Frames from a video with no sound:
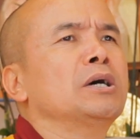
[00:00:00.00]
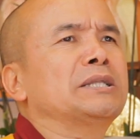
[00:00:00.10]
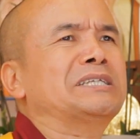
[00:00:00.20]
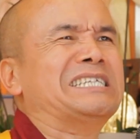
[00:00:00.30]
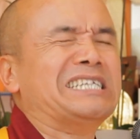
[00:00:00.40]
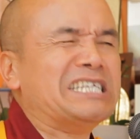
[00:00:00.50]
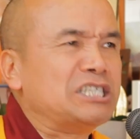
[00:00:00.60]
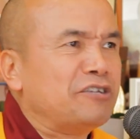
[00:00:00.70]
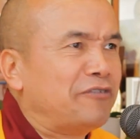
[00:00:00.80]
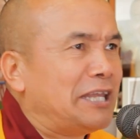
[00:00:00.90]
the
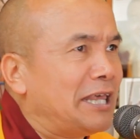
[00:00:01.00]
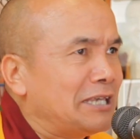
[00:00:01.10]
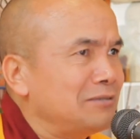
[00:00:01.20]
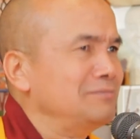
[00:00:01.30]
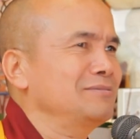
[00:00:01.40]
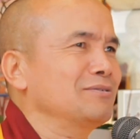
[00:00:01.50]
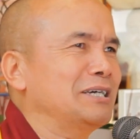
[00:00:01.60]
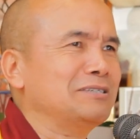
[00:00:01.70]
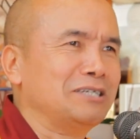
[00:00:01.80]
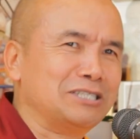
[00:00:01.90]
itchy feeling,
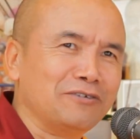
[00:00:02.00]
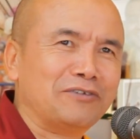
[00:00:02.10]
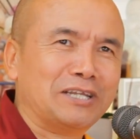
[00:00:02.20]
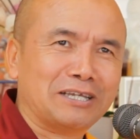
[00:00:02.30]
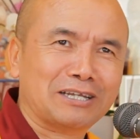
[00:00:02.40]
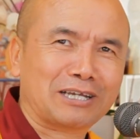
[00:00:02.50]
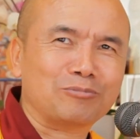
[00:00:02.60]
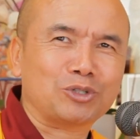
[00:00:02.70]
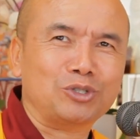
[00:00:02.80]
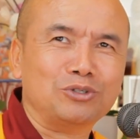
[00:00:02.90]
right? Itchy feeling can come
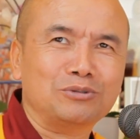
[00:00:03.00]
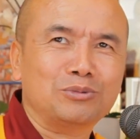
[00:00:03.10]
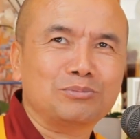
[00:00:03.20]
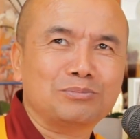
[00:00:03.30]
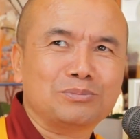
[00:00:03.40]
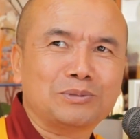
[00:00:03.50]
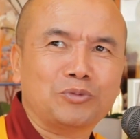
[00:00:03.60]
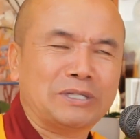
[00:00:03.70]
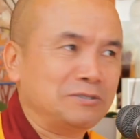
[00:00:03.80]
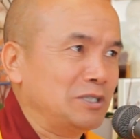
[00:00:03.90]
to you
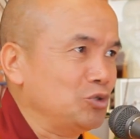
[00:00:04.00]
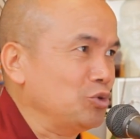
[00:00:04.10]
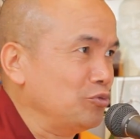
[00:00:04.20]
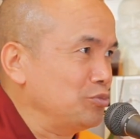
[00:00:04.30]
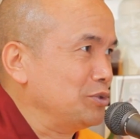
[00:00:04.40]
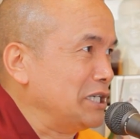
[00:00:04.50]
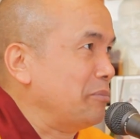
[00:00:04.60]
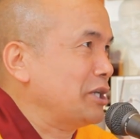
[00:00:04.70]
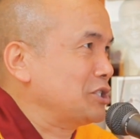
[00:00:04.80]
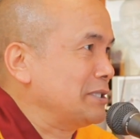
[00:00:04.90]
when you
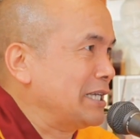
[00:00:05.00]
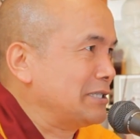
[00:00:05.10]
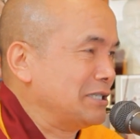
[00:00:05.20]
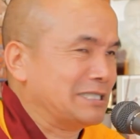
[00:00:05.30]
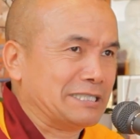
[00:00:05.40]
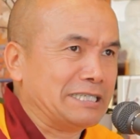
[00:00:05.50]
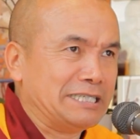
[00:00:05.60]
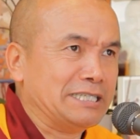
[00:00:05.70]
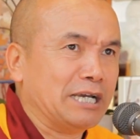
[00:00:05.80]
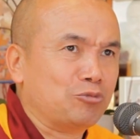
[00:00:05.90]
imagine that it's
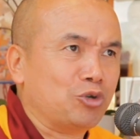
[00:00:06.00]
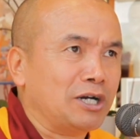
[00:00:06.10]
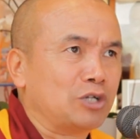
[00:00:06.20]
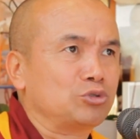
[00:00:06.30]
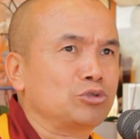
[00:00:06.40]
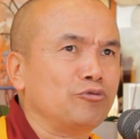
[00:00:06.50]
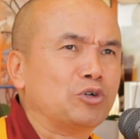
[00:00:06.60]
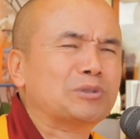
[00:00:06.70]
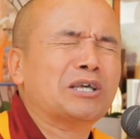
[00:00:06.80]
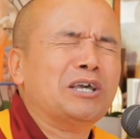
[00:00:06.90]
eating up your heart and so
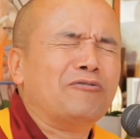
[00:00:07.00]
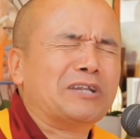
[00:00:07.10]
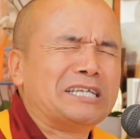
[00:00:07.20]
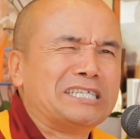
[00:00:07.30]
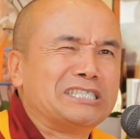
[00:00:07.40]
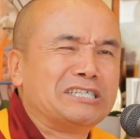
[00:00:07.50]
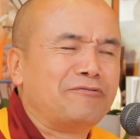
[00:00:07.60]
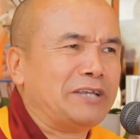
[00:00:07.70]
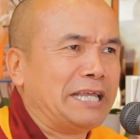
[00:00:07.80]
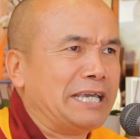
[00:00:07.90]
forth, but itchy
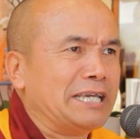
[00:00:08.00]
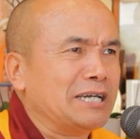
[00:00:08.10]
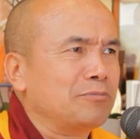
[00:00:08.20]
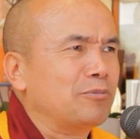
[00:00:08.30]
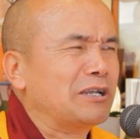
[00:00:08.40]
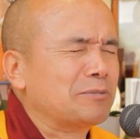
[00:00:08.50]
feeling,